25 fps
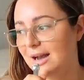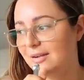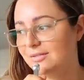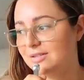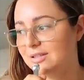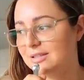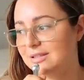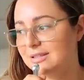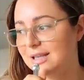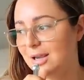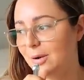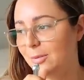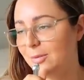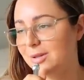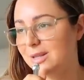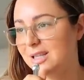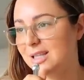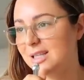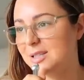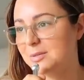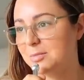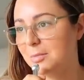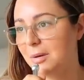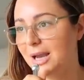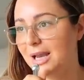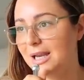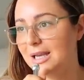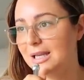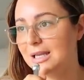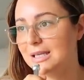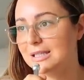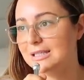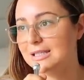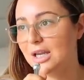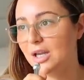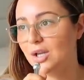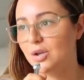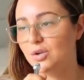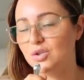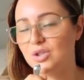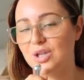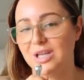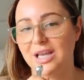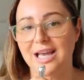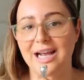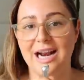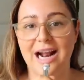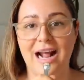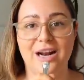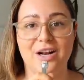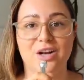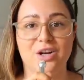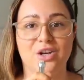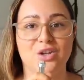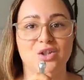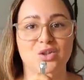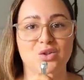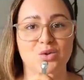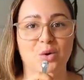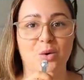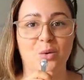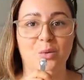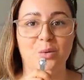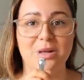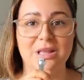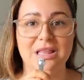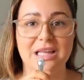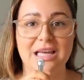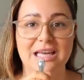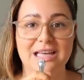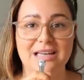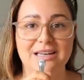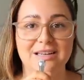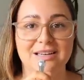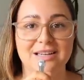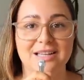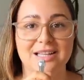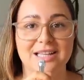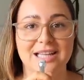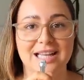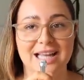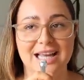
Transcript: have to say with this mic because I usually get out of control with it